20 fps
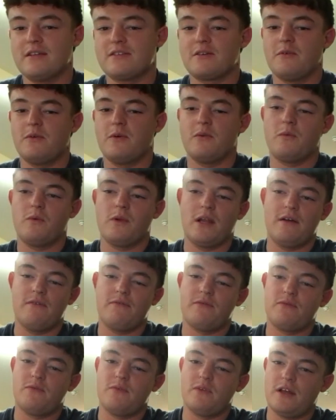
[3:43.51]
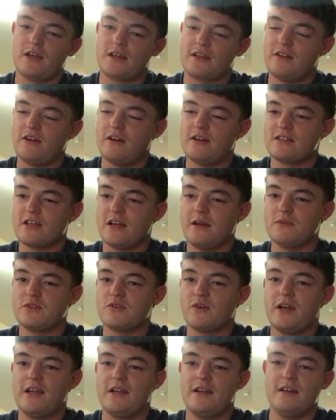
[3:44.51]
So we'll have like nighttime
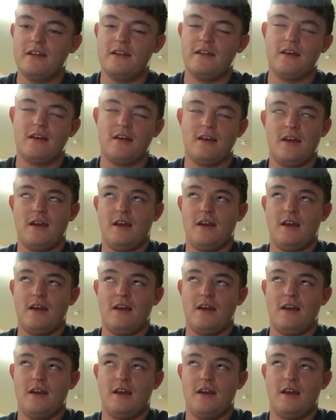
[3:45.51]
training,